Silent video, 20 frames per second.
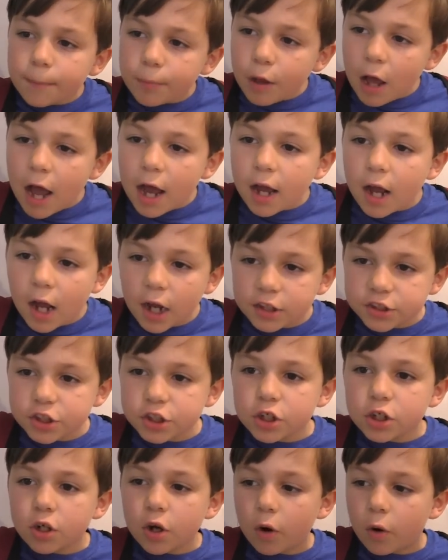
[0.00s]
block onto
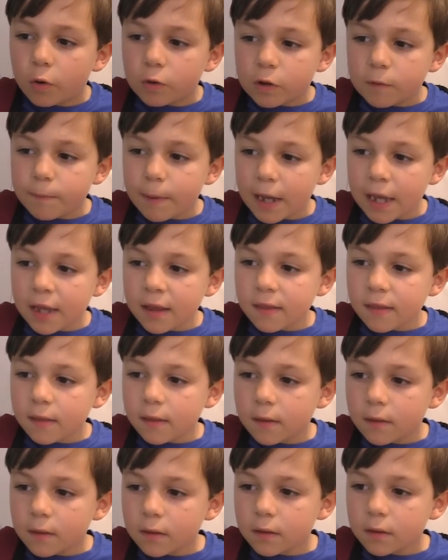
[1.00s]
your code
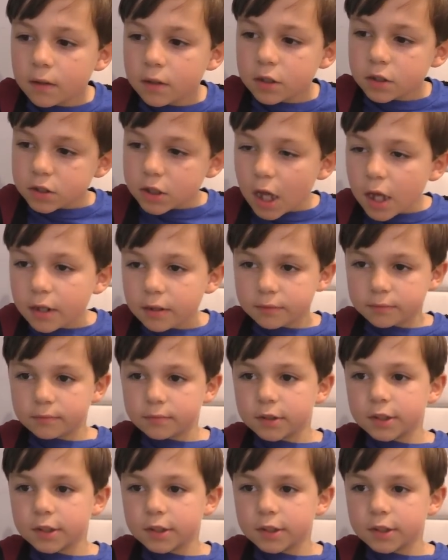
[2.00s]
space. Done.